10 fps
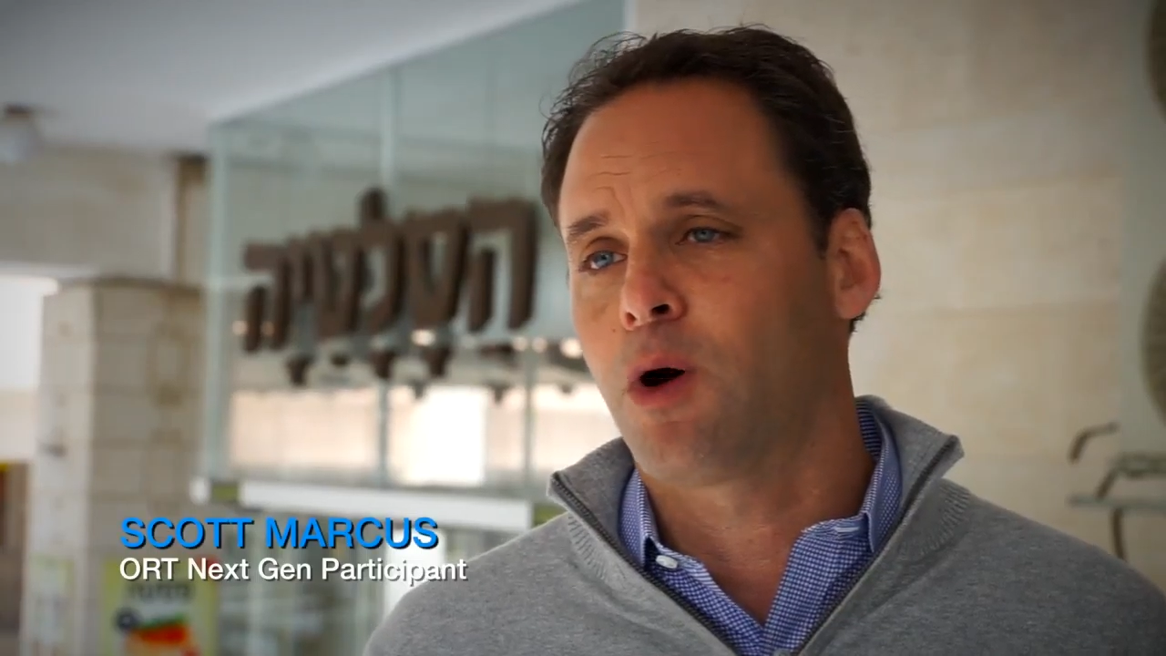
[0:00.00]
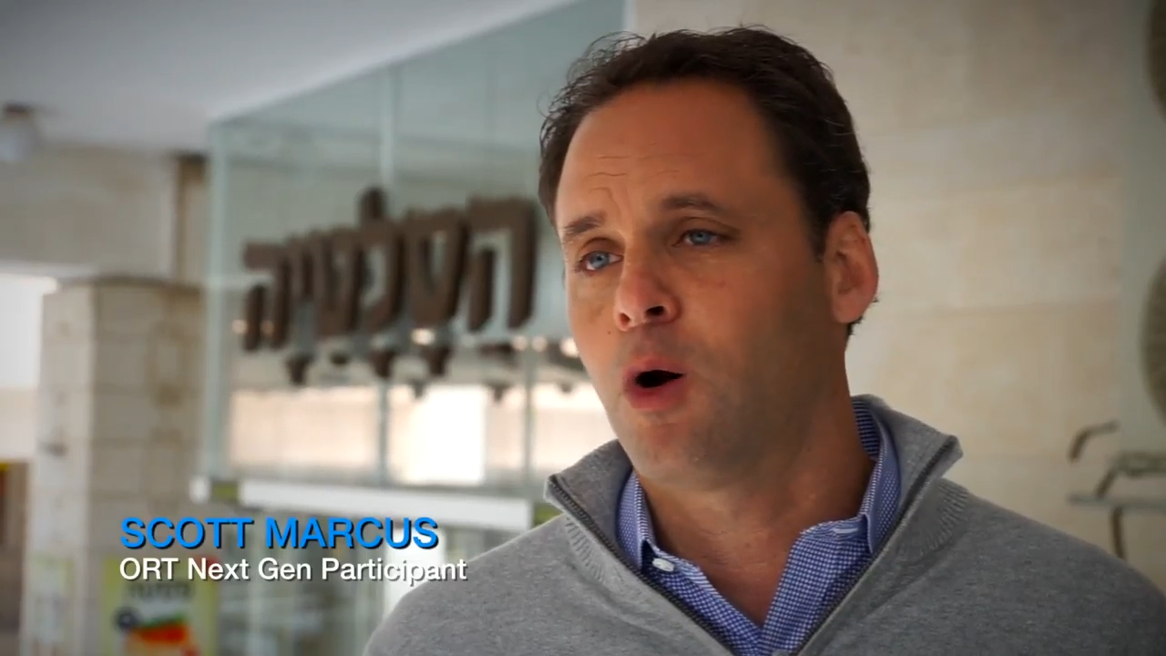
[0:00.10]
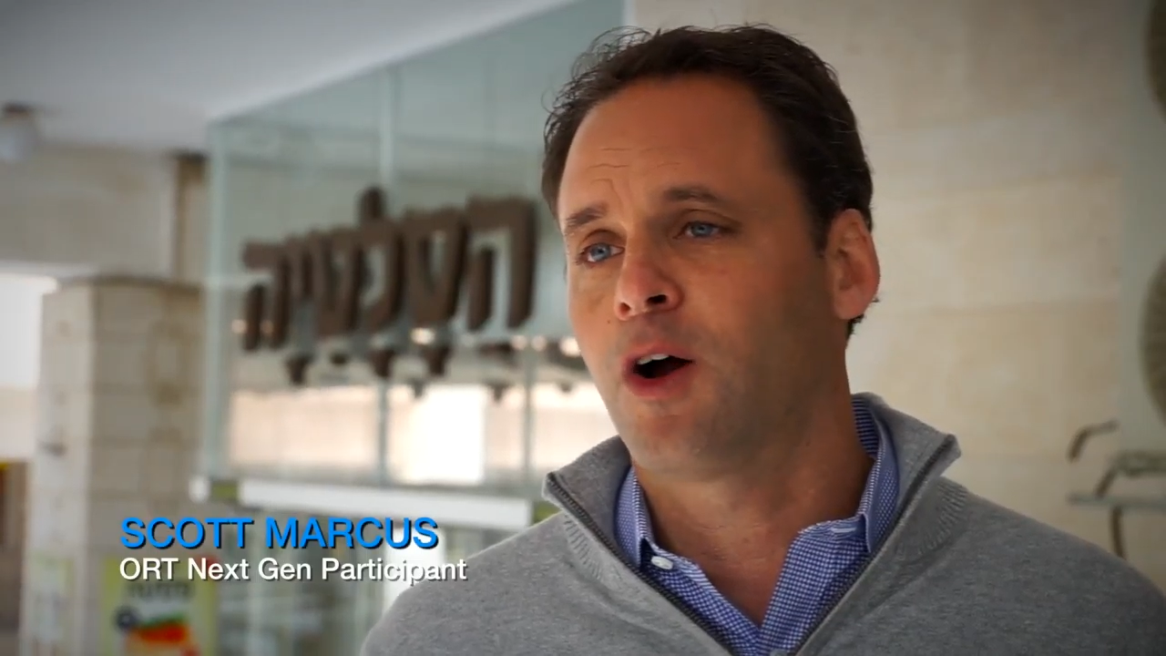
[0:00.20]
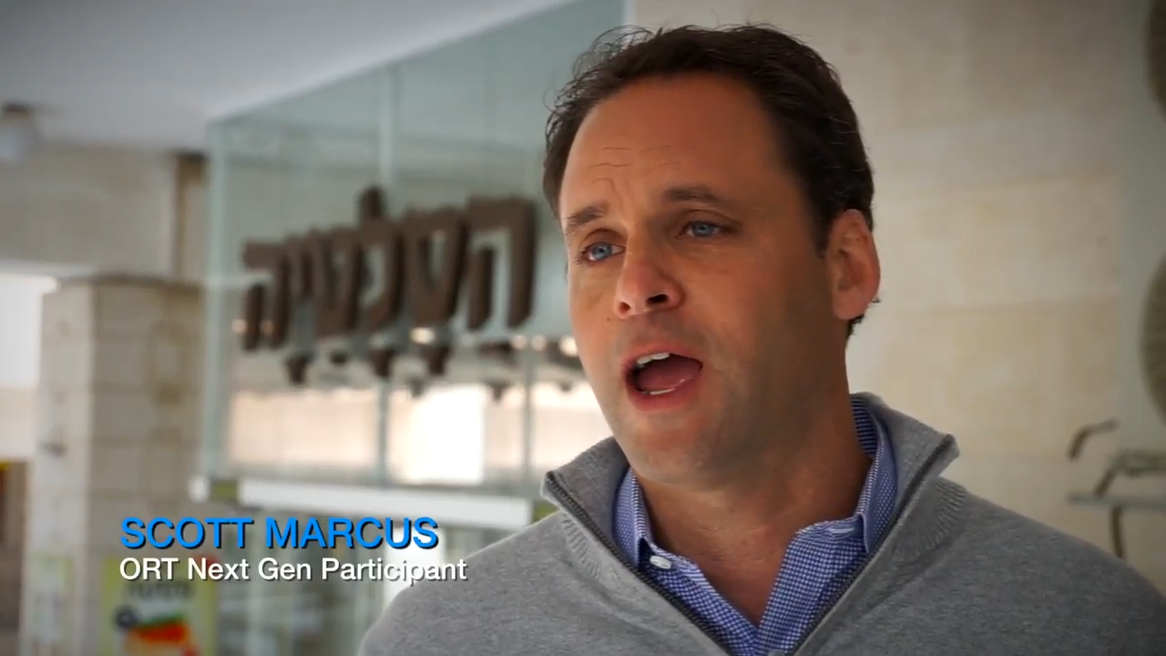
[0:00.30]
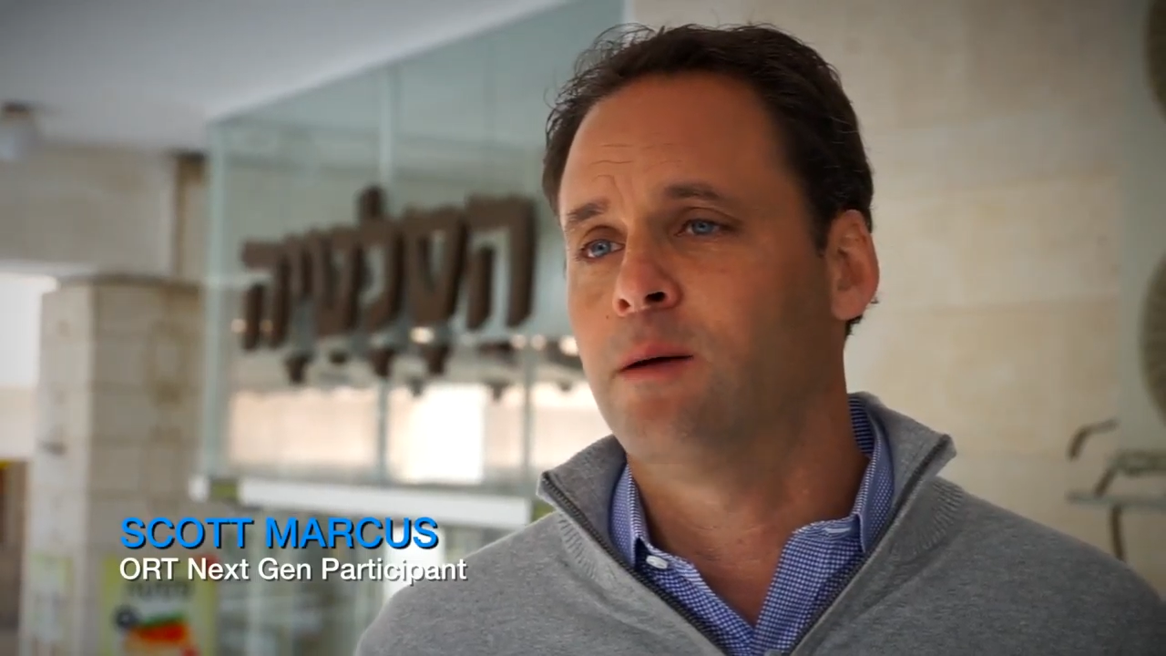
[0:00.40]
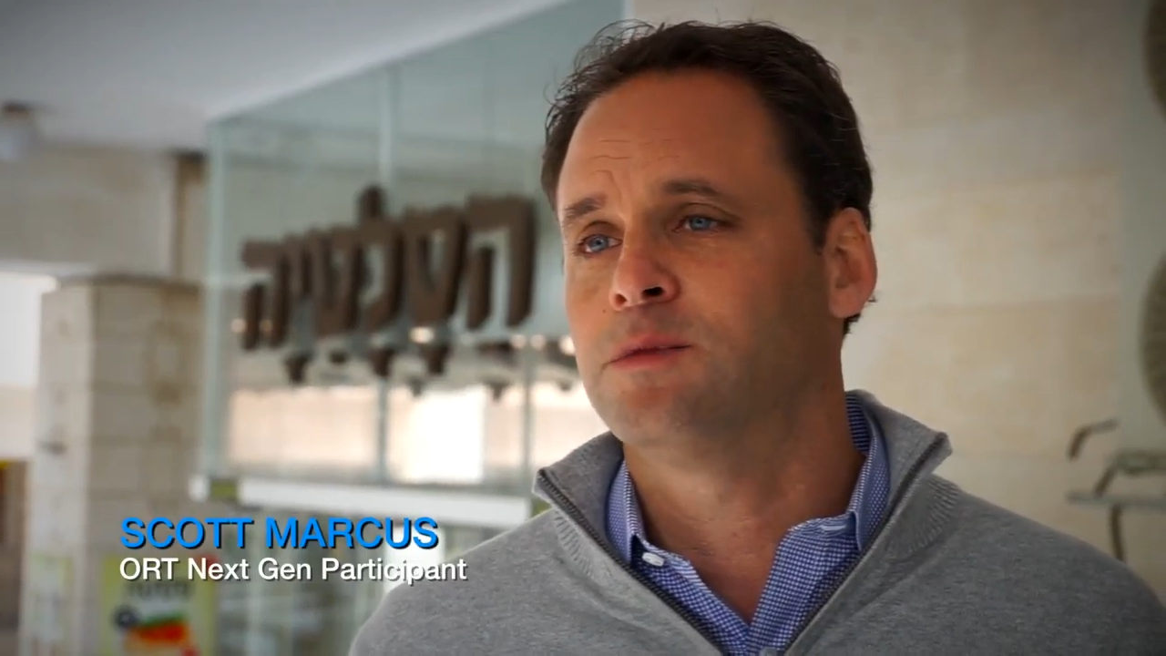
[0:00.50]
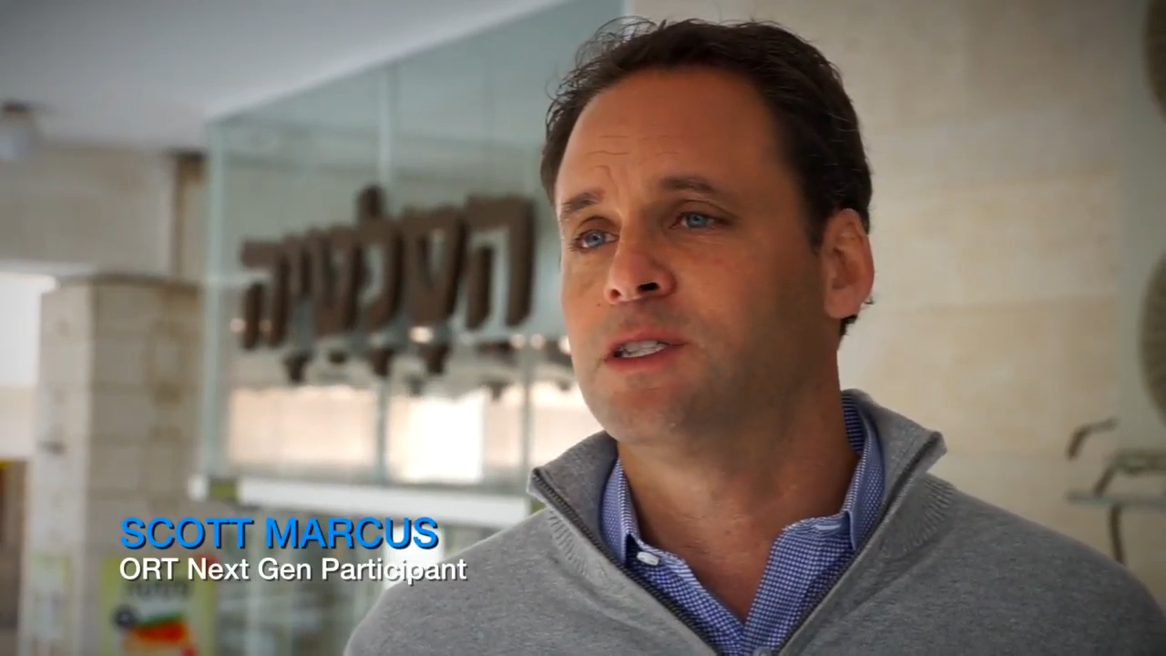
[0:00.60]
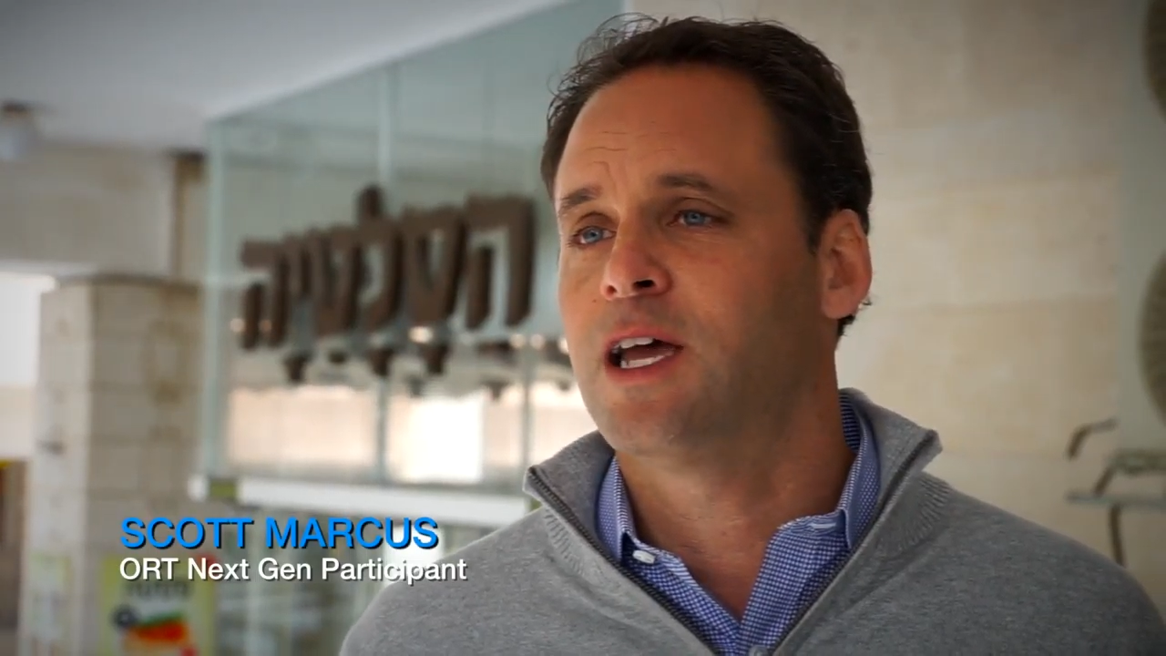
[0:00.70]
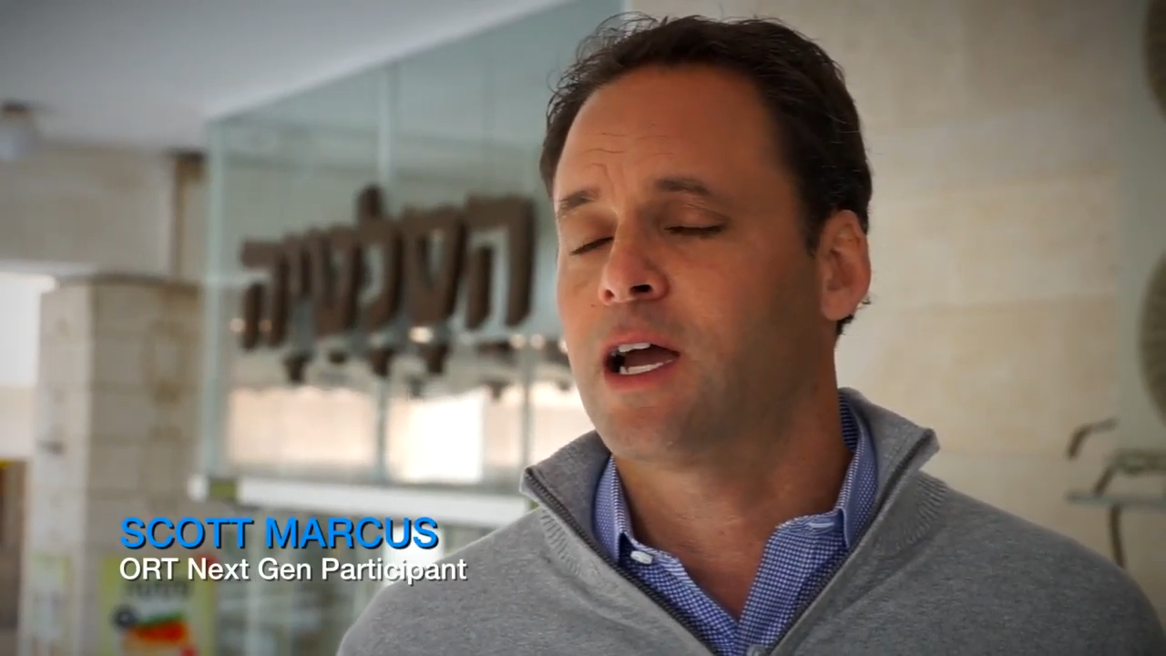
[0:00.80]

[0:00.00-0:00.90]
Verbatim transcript: programs